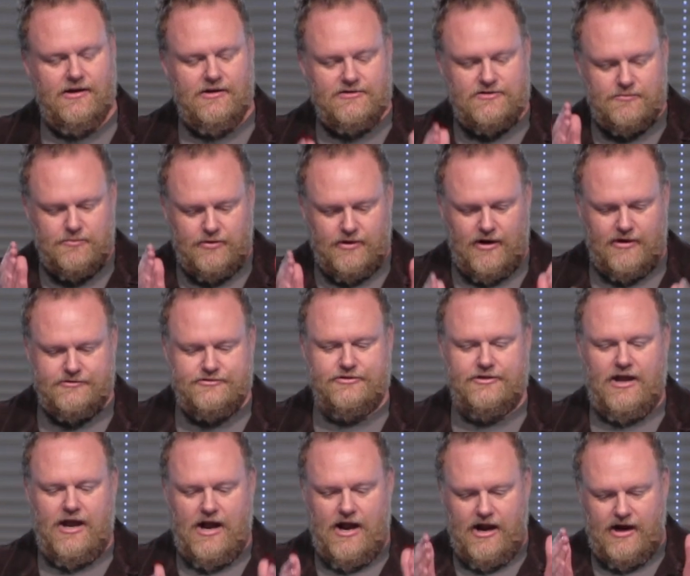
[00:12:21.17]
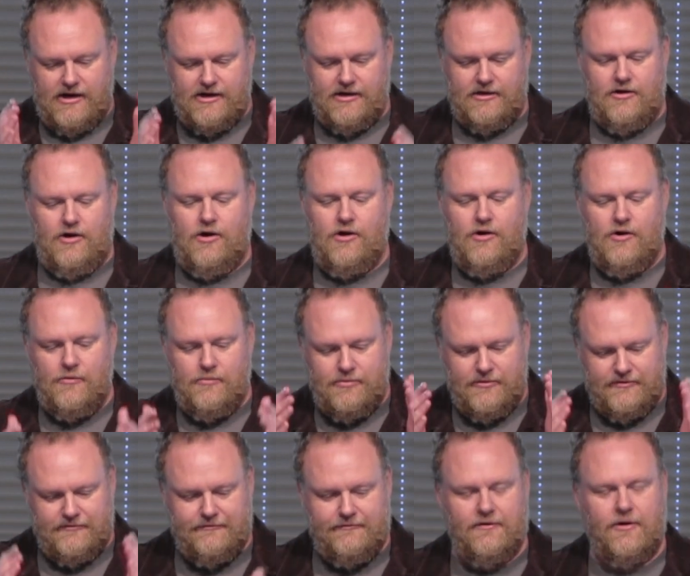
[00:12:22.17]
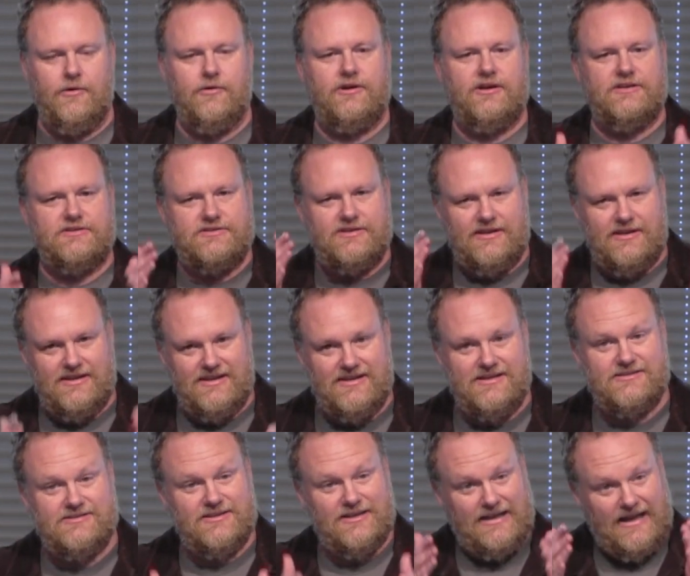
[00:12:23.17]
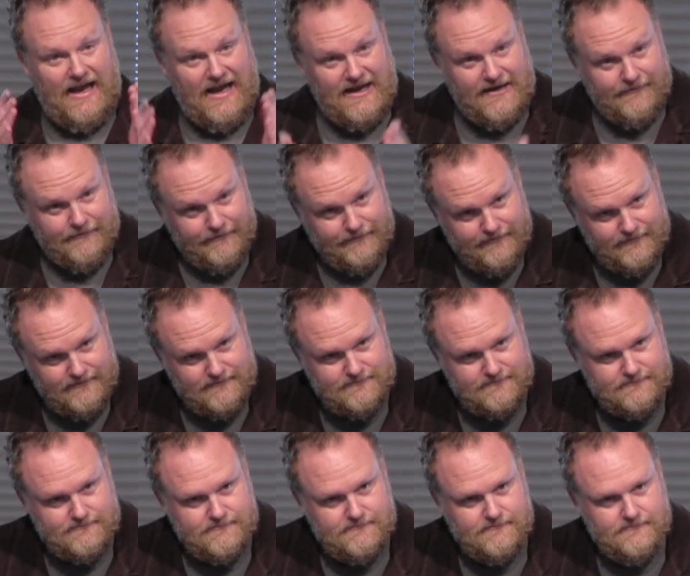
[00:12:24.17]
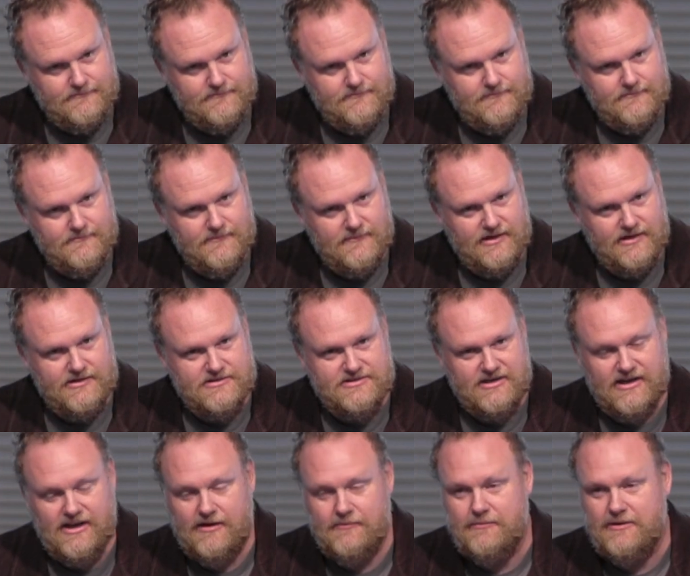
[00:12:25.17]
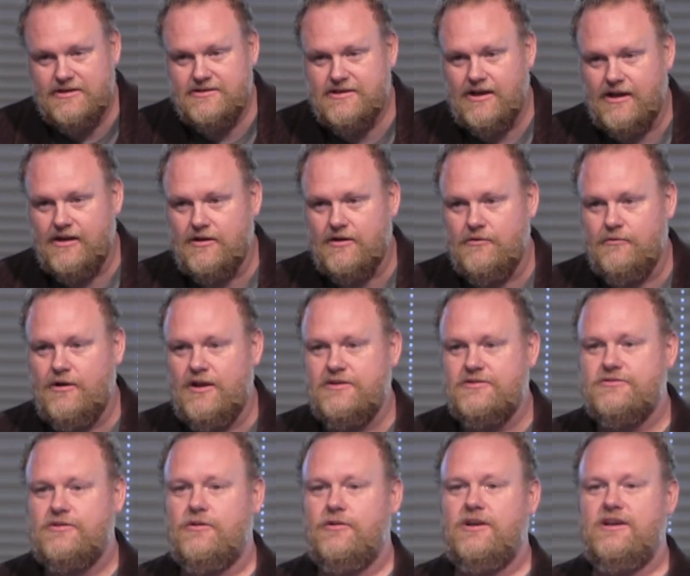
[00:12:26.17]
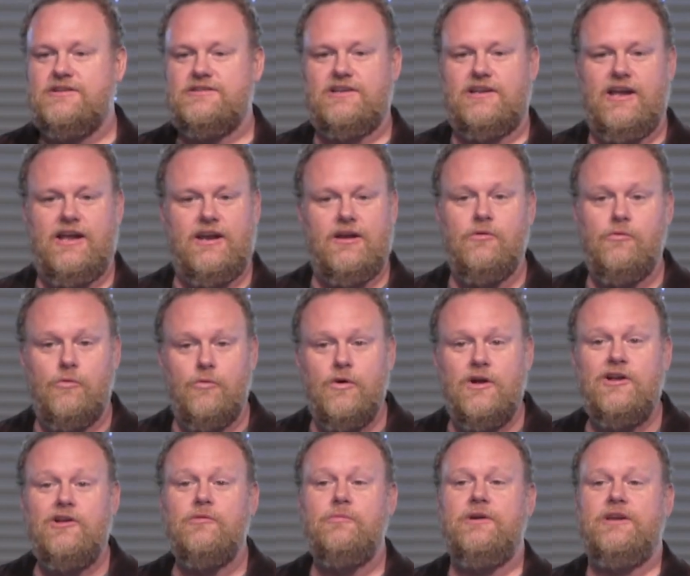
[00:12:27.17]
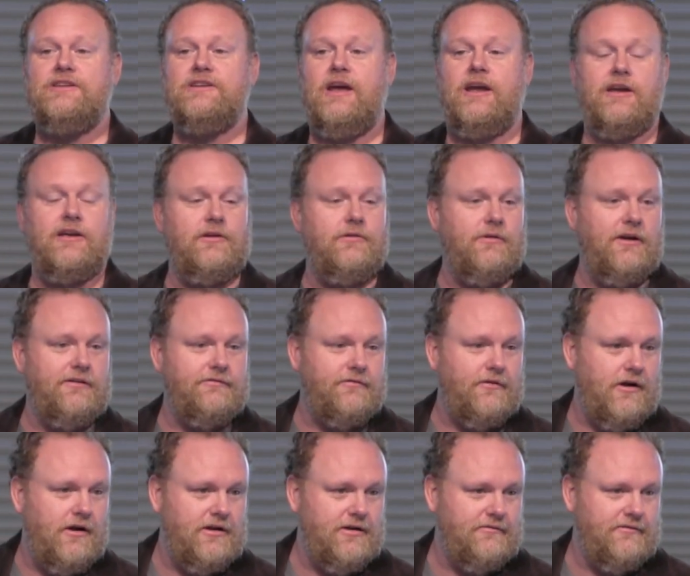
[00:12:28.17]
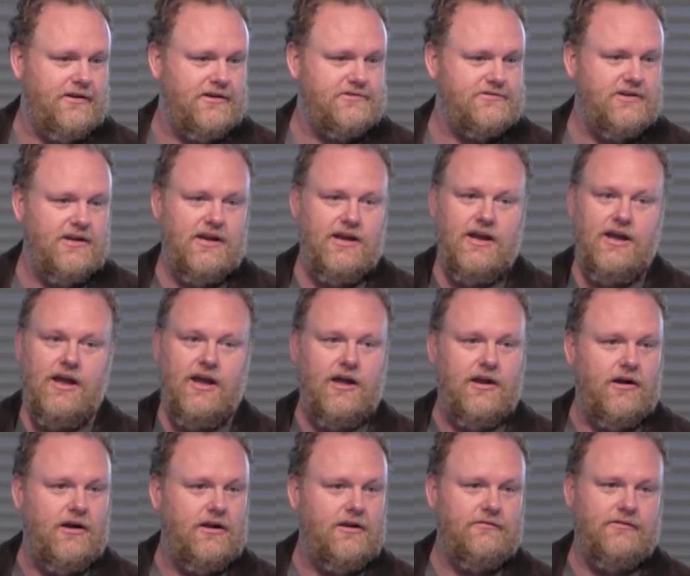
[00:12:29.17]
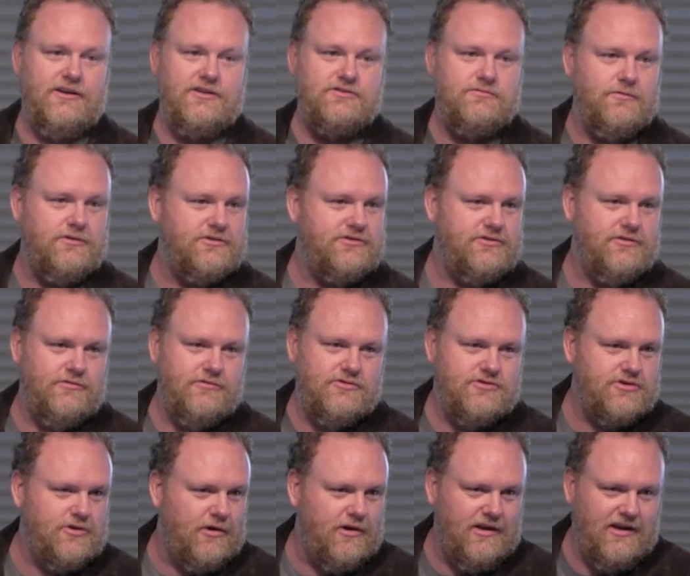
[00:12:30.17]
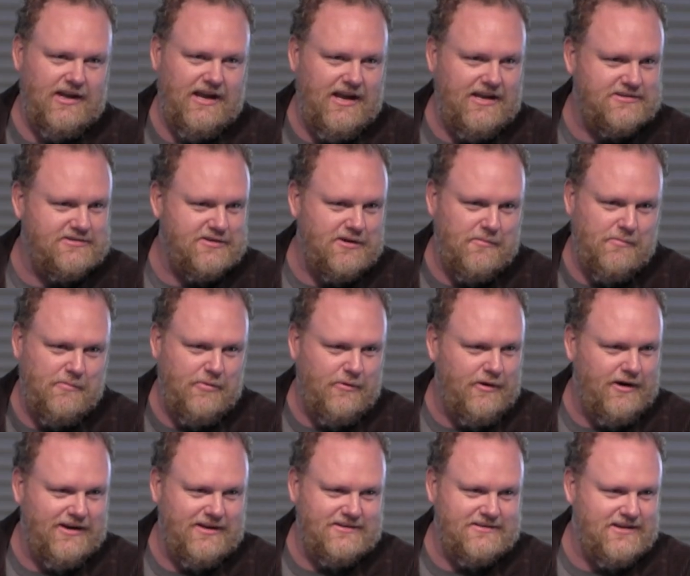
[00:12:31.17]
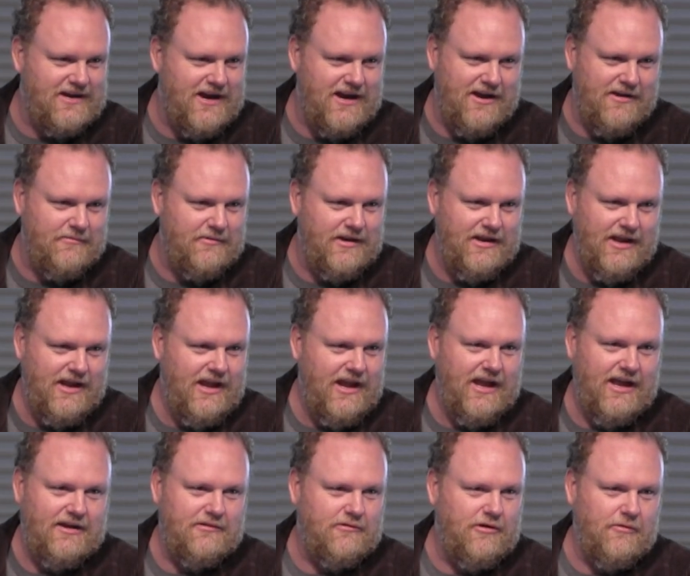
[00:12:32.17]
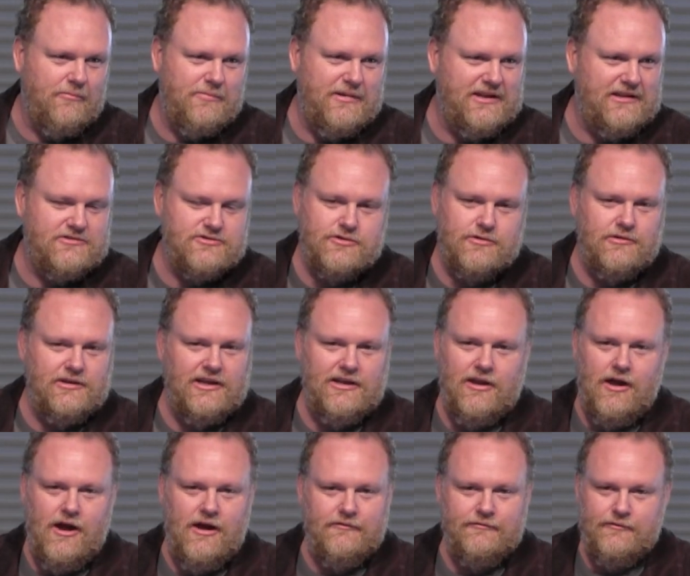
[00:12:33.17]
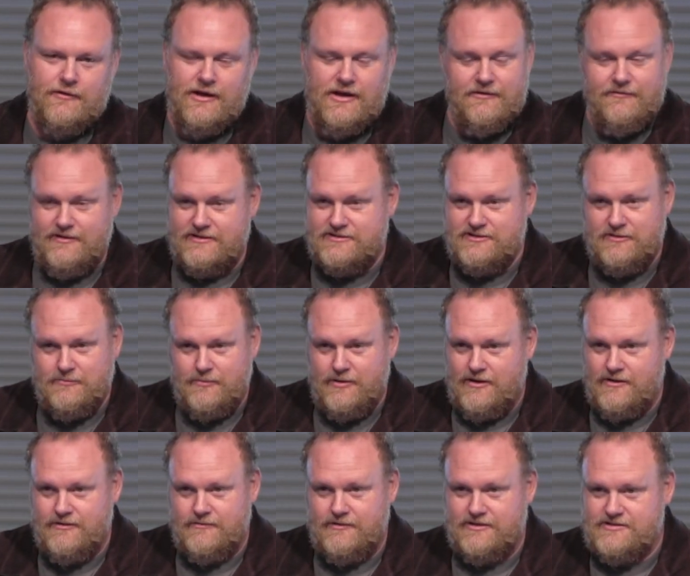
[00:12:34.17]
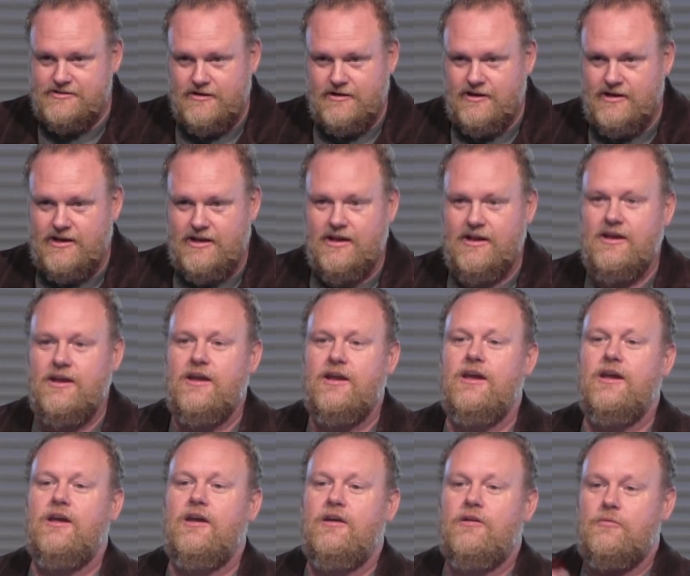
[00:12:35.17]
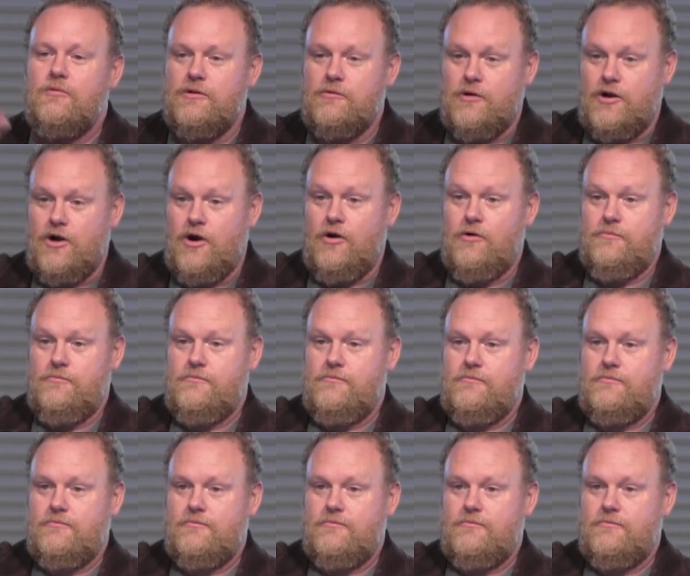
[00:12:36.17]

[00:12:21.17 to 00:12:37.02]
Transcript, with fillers: to put our stock and hope and focus in this life because it can be taken away so easily and it will be taken away for all of us. And all of us will soon, shortly, at some point in time, and it won't be truly long for any of us compared to eternity, we will go.